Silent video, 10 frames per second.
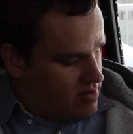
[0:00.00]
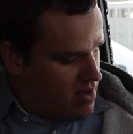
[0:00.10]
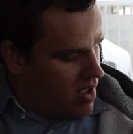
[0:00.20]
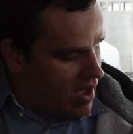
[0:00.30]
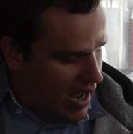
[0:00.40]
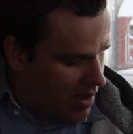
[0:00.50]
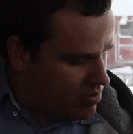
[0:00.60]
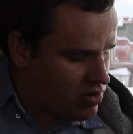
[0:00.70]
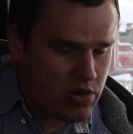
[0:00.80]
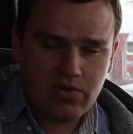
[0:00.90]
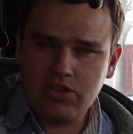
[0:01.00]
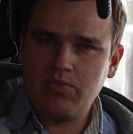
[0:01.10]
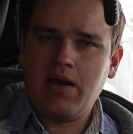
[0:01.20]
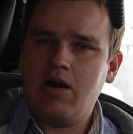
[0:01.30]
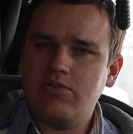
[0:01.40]
it. I'm going to with
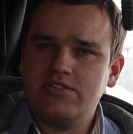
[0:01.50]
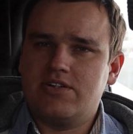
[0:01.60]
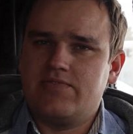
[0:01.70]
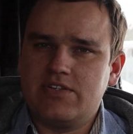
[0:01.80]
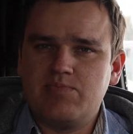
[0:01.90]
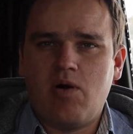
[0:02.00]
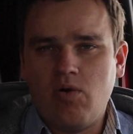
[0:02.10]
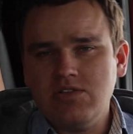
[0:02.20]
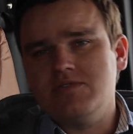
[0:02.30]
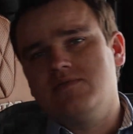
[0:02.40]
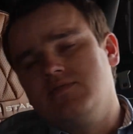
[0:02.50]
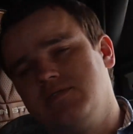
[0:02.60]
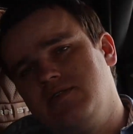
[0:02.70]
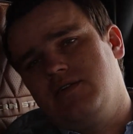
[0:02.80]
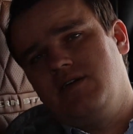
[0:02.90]
the power service most
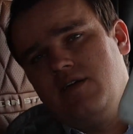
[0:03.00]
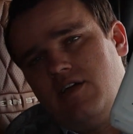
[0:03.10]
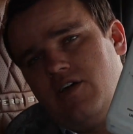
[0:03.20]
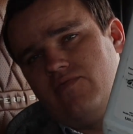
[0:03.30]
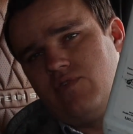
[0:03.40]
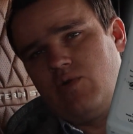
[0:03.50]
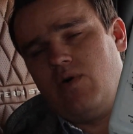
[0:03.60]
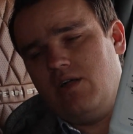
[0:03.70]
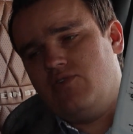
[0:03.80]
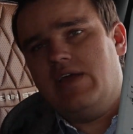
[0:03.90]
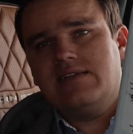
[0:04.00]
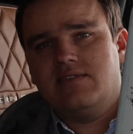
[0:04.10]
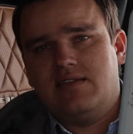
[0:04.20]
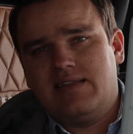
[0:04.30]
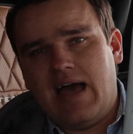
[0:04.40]
for one
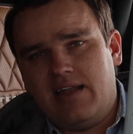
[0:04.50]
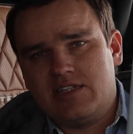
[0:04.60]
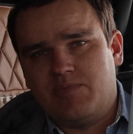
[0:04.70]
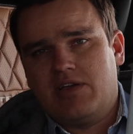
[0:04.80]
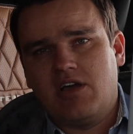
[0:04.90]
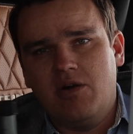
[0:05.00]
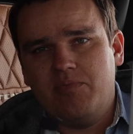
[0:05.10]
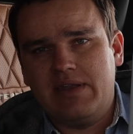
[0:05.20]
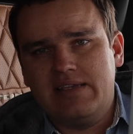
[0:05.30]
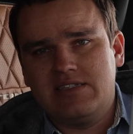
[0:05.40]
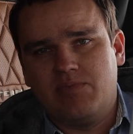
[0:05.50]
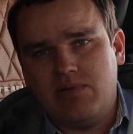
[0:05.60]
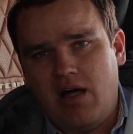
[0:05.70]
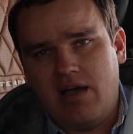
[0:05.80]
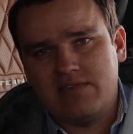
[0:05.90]
reason, and that is my company
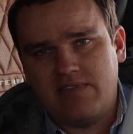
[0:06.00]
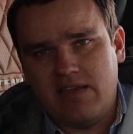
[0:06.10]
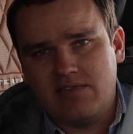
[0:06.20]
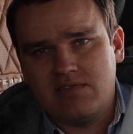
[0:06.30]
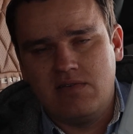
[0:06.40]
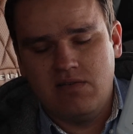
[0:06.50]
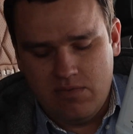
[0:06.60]
supplies this.